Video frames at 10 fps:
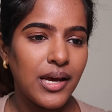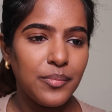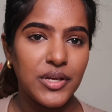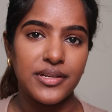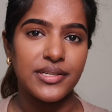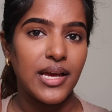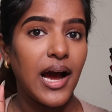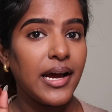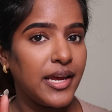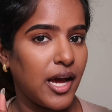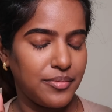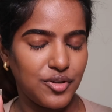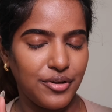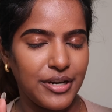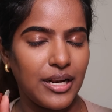because I
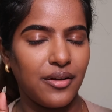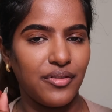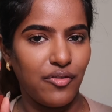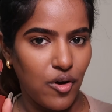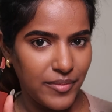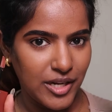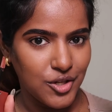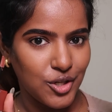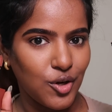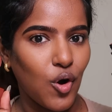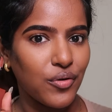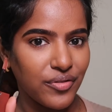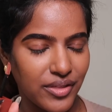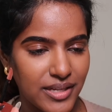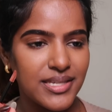absolutely love the formulation of
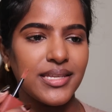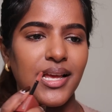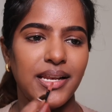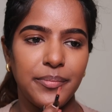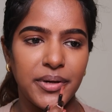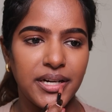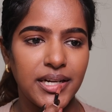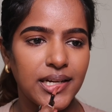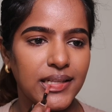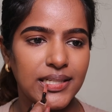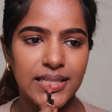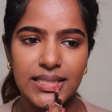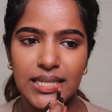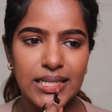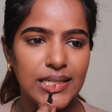this lip tint. This
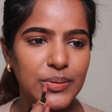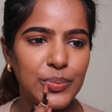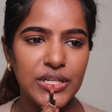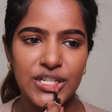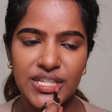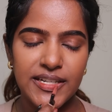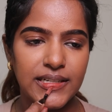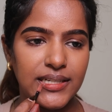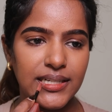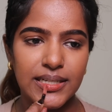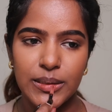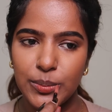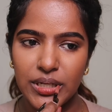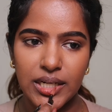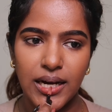is a lip and cheek tint,
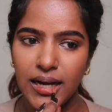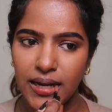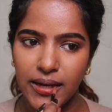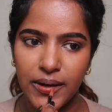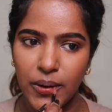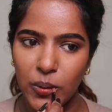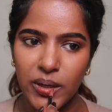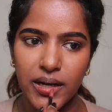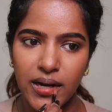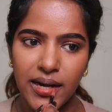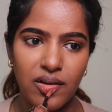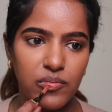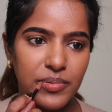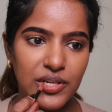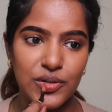but I would never
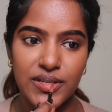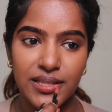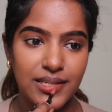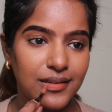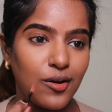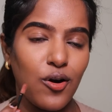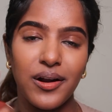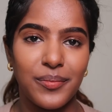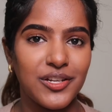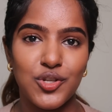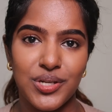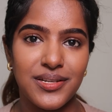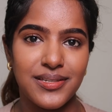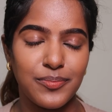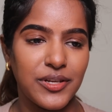be using this on my
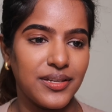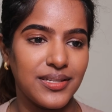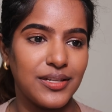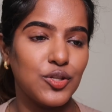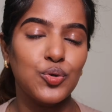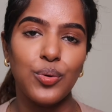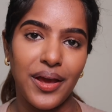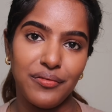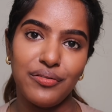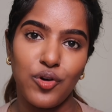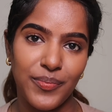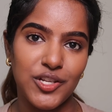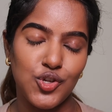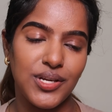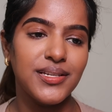cheeks because it's too heavy for my
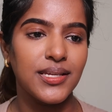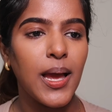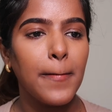cheeks.